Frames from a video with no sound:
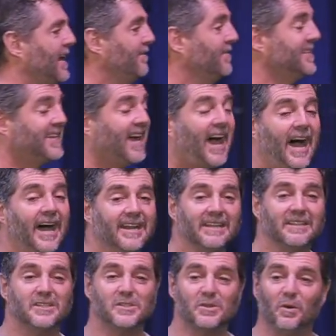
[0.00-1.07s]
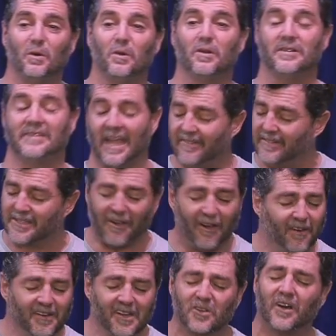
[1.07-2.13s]
David is hiding. Saul, David's
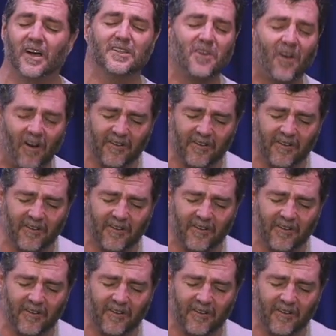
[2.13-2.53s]
only tried to